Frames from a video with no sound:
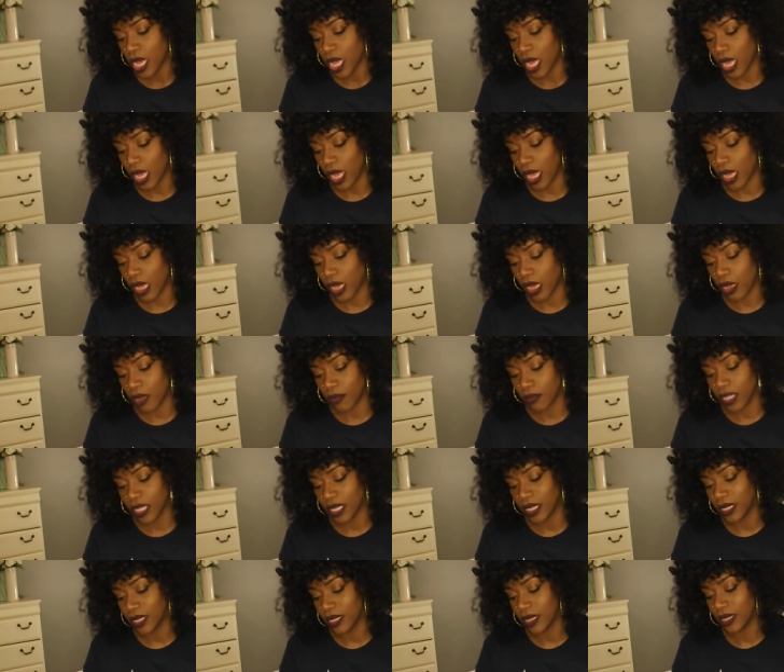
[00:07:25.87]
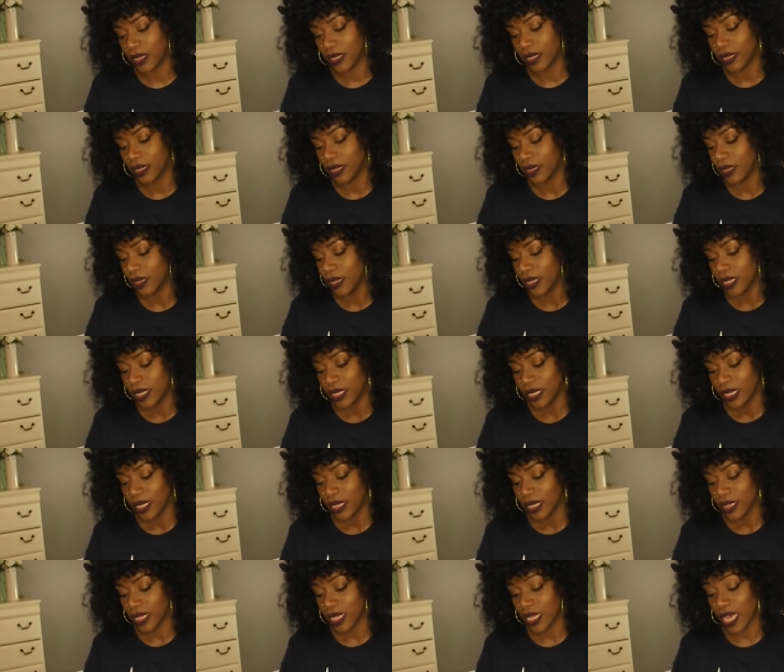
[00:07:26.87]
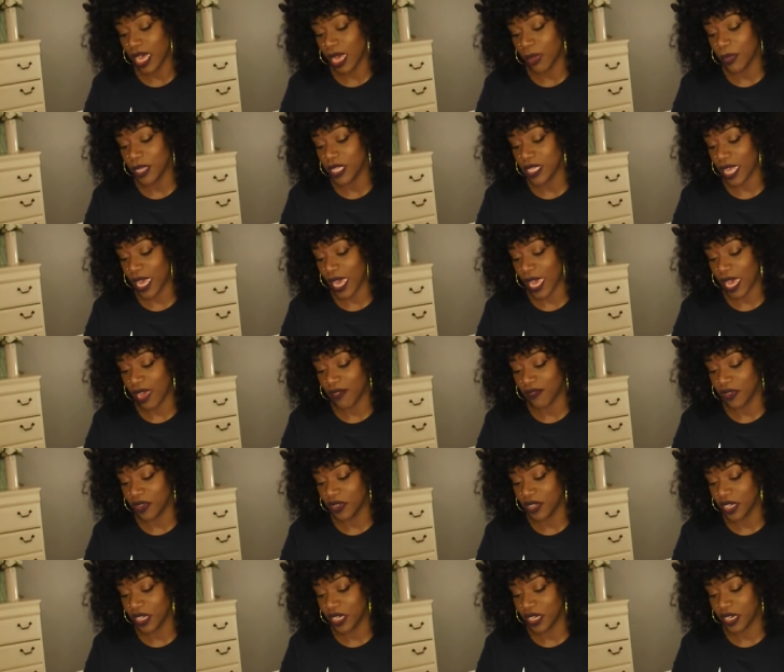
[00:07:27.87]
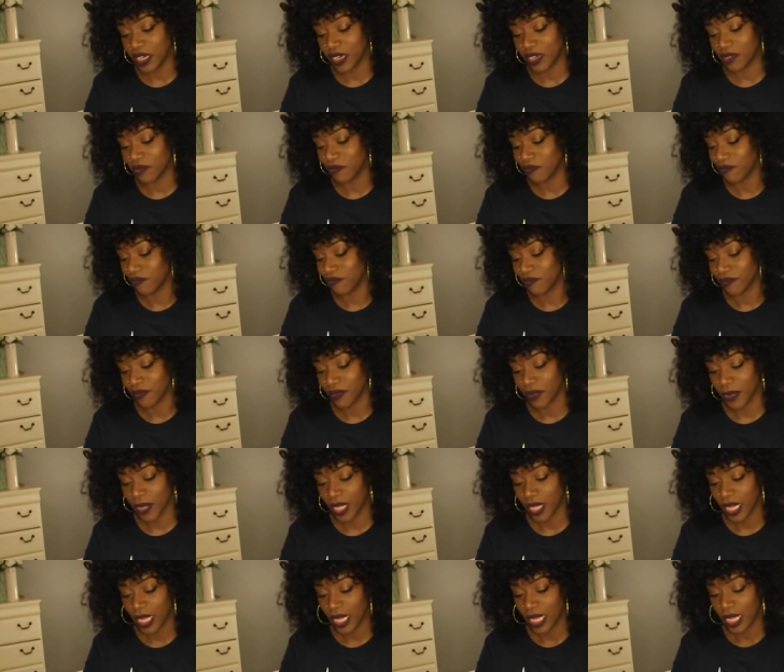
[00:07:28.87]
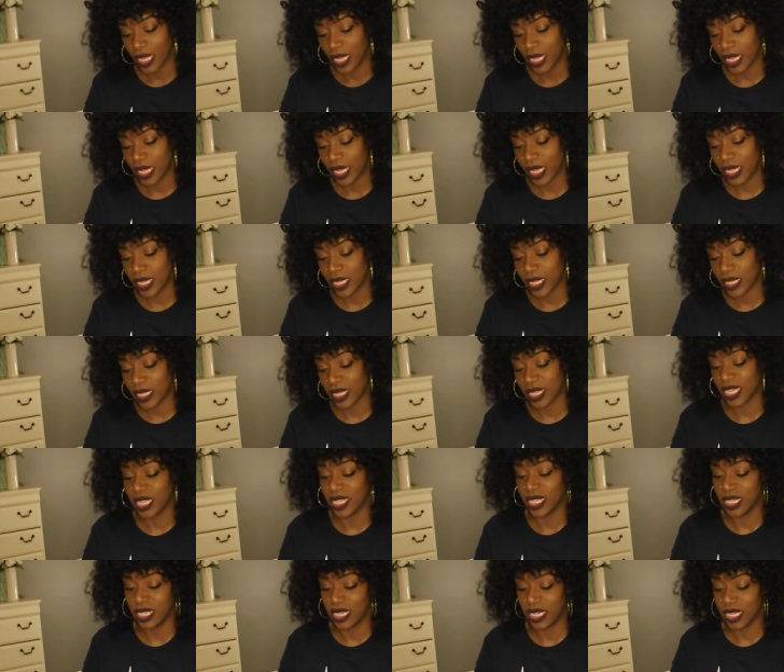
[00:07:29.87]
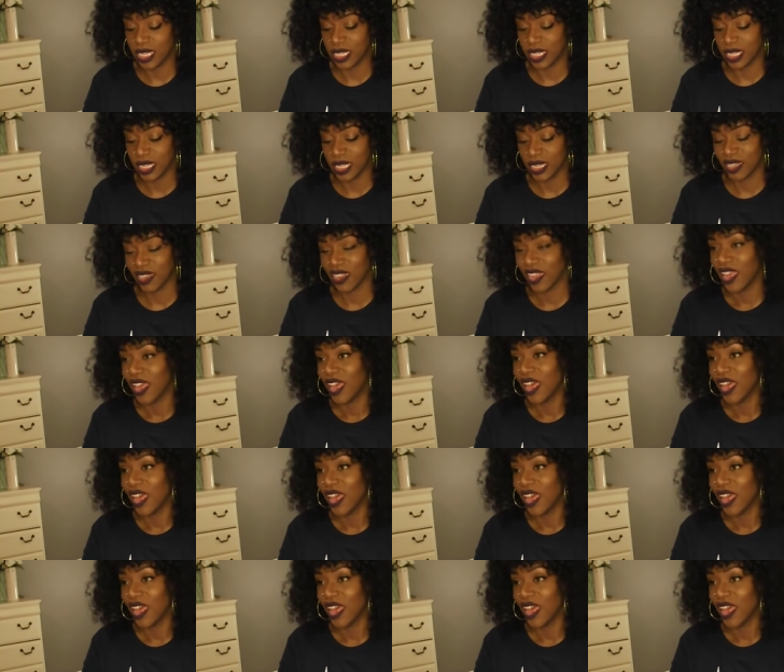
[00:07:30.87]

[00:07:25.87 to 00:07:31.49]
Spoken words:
The comments I have on here is it's decent.